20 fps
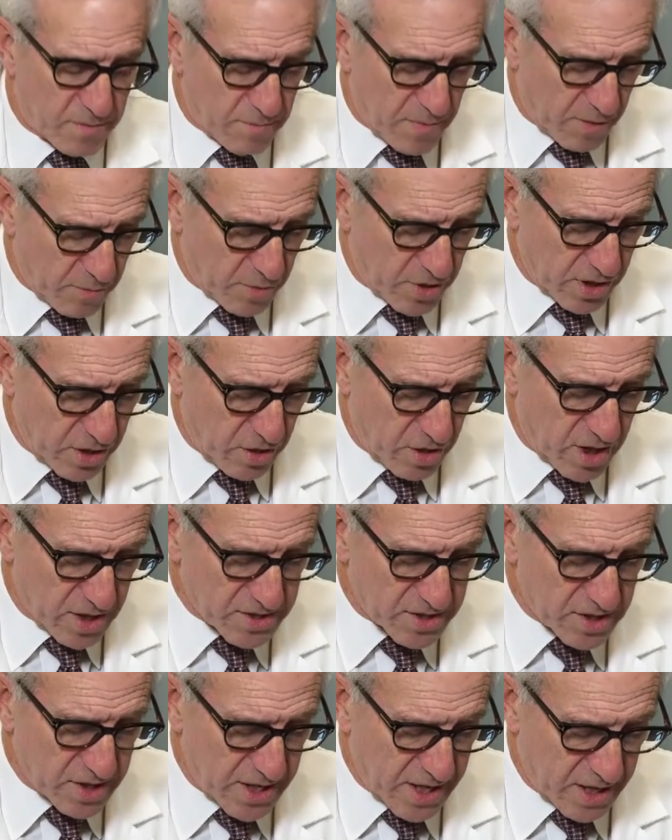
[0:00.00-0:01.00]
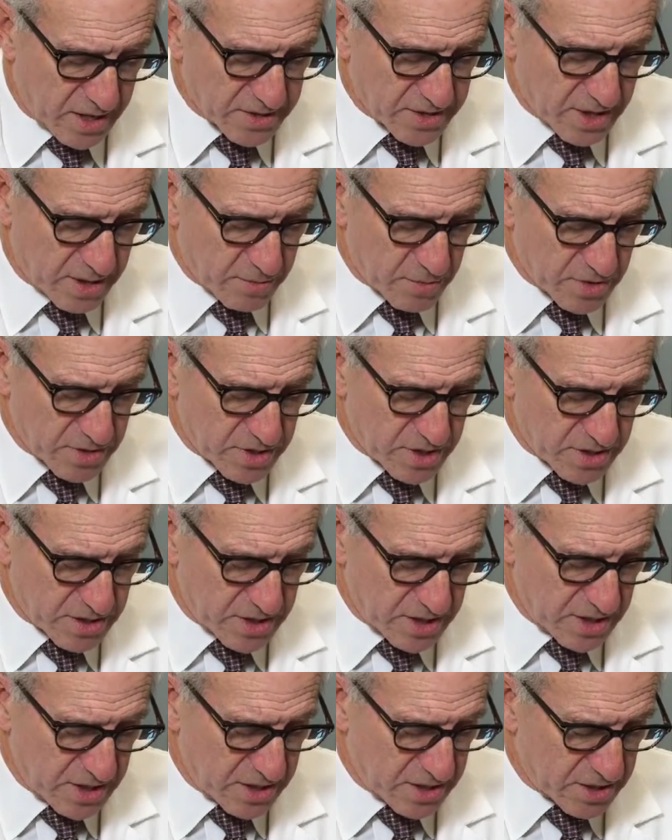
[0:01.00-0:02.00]
with memory loss and Alzheimer's
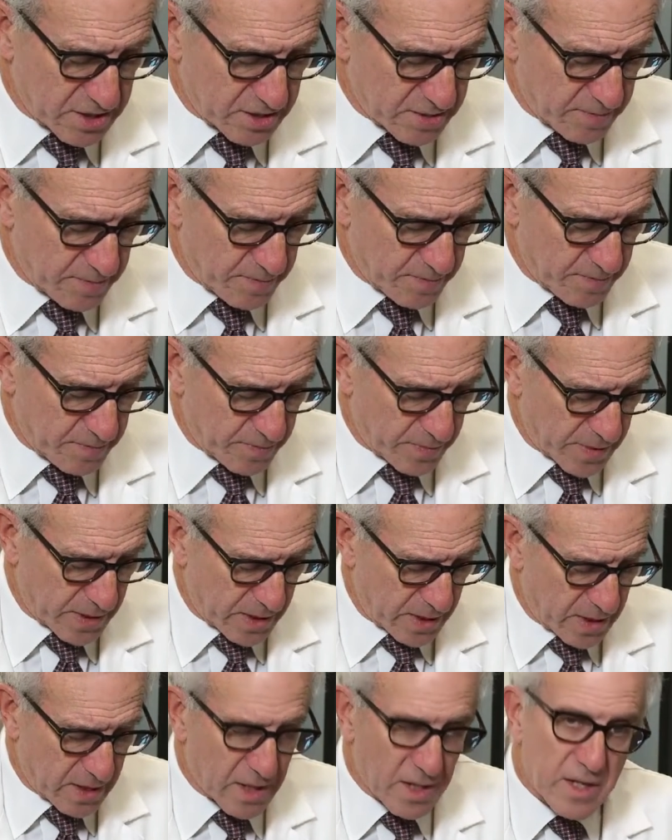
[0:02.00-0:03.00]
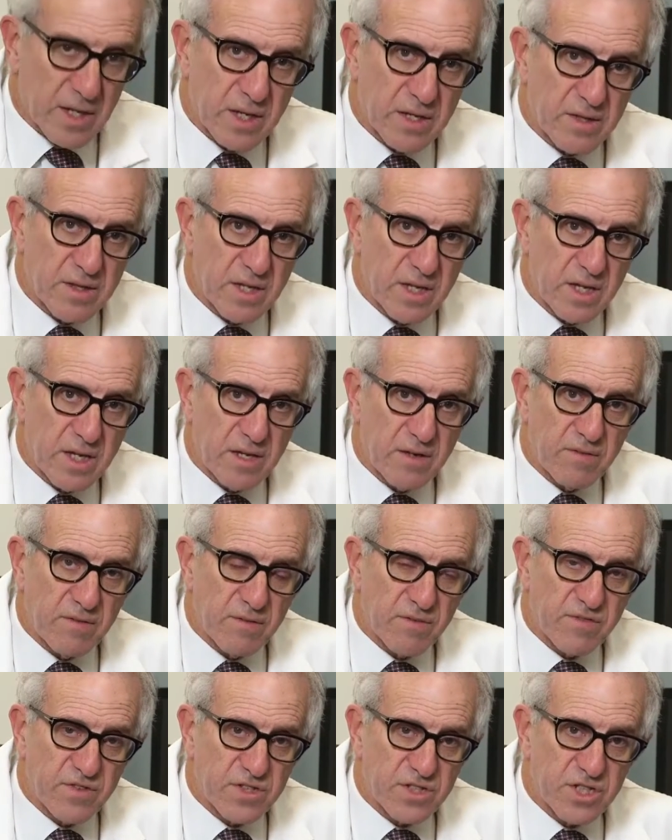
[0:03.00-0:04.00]
disease. The
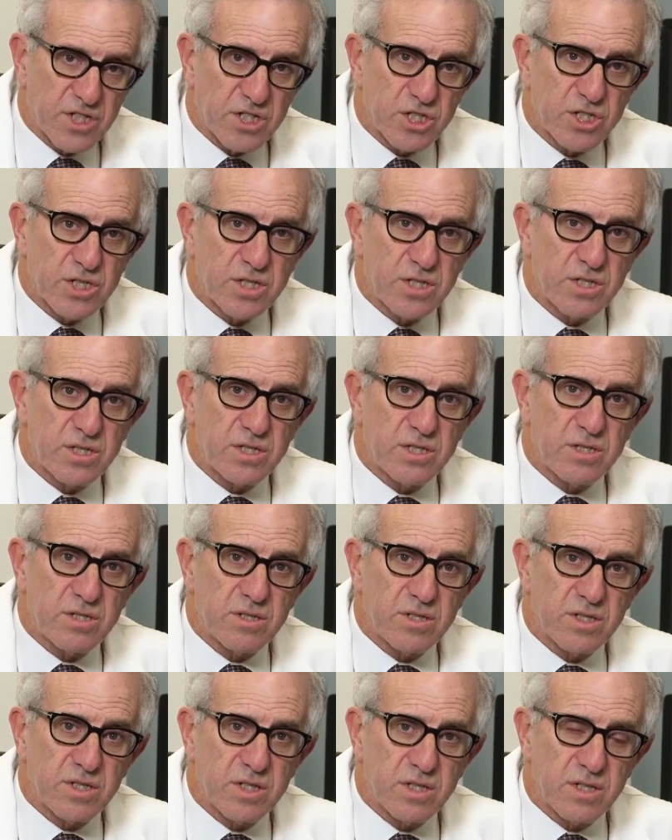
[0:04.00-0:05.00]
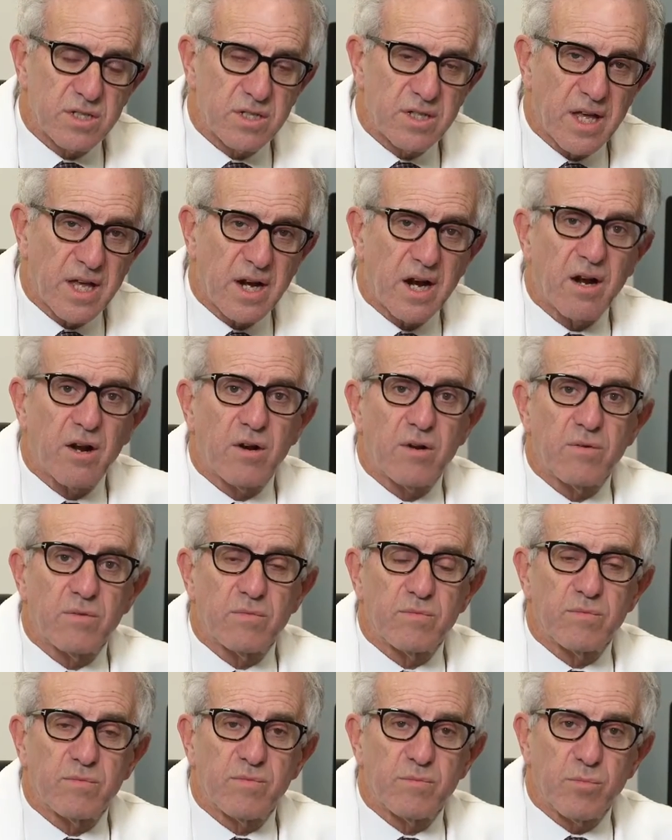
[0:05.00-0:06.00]
physicians that
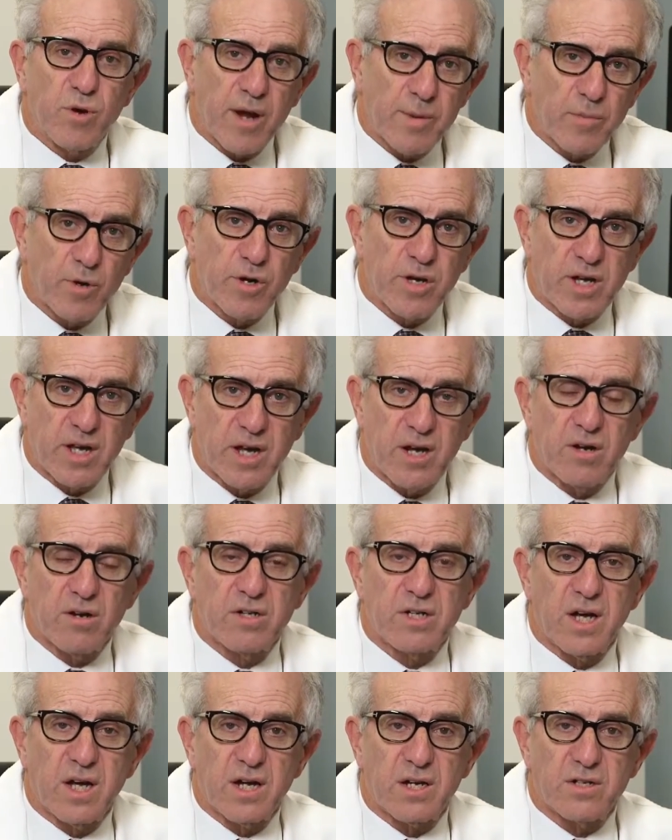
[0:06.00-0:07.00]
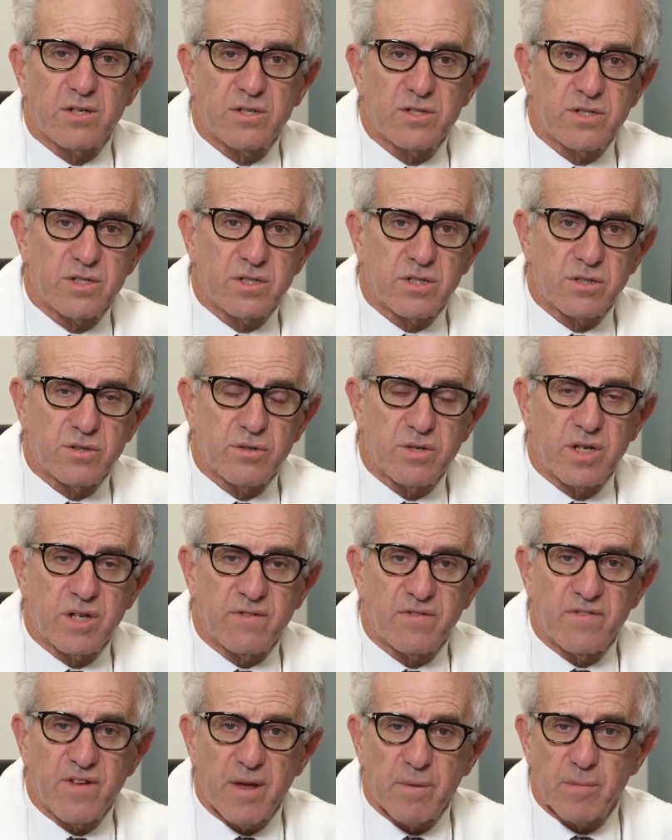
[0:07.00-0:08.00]
are primary care doctors,
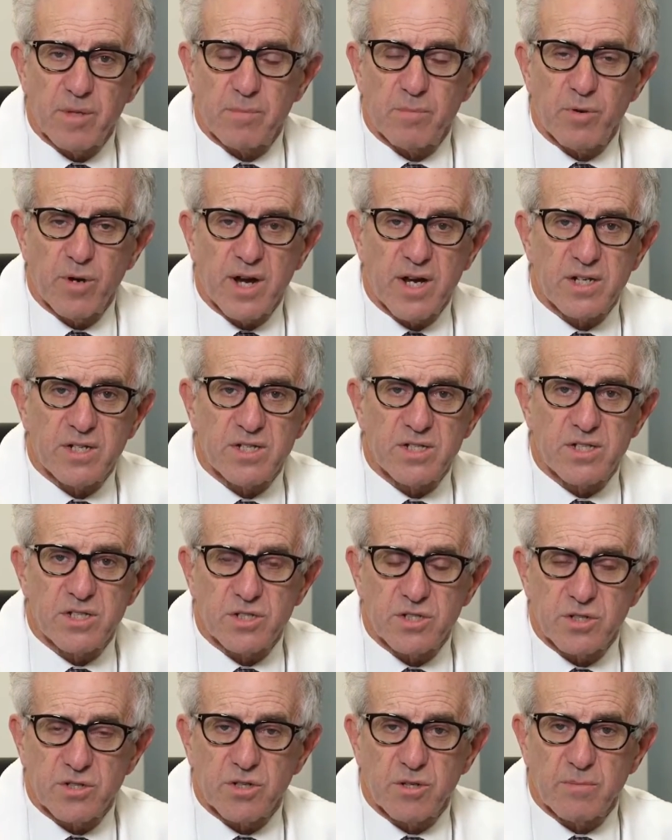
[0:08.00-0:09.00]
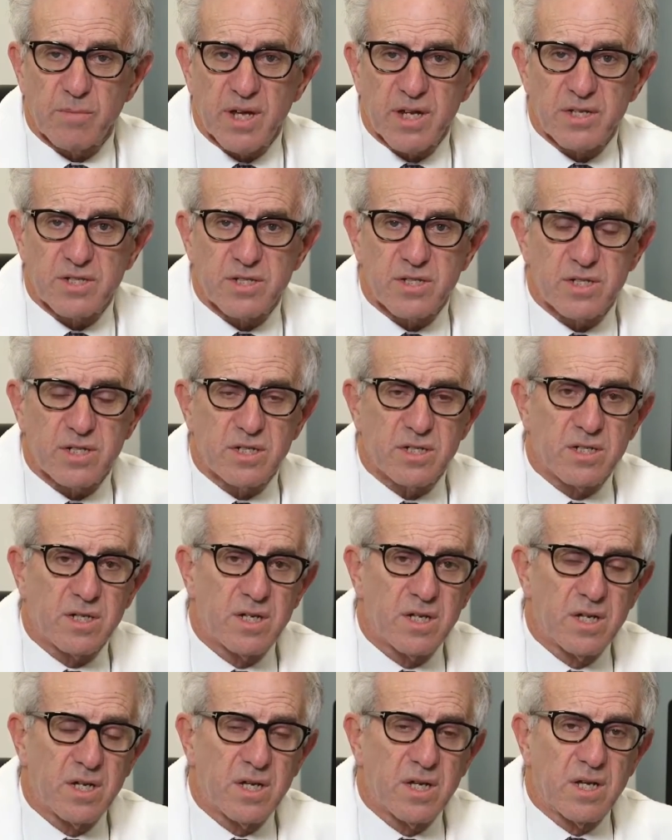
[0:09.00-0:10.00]
including family practice, internal medicine,
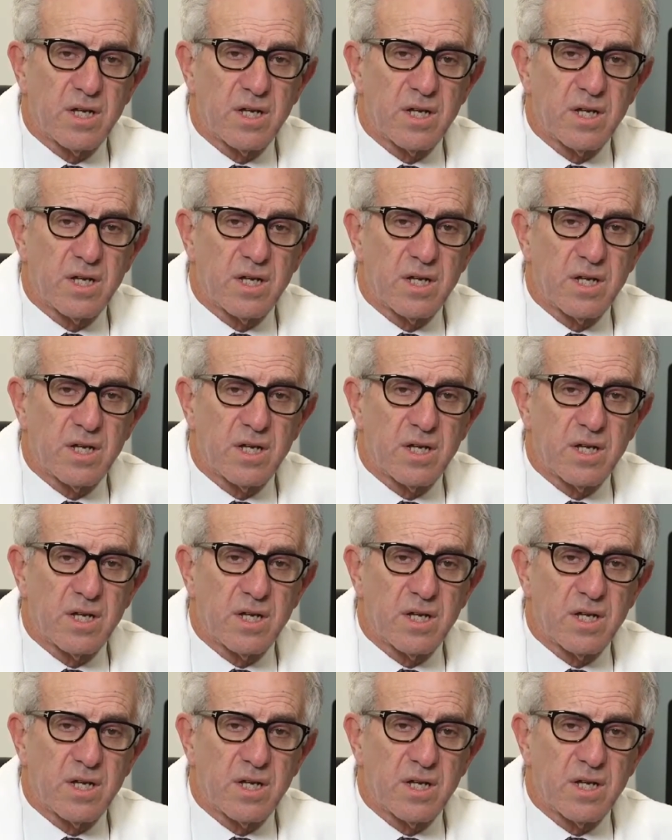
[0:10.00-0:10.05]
